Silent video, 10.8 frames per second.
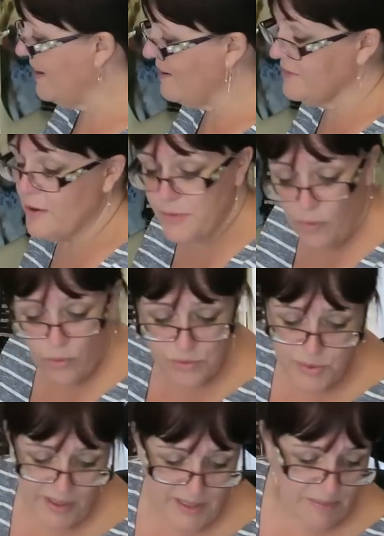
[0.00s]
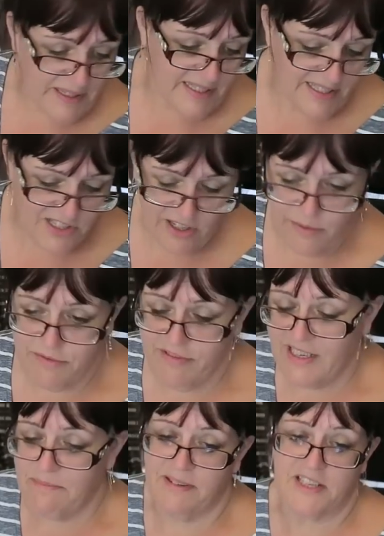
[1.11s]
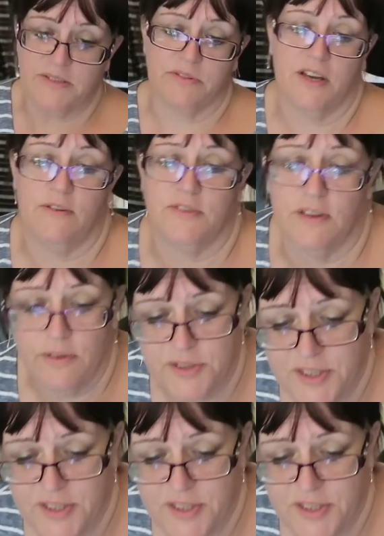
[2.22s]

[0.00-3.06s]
that those were all 20p each. I was really pleased with those. I thought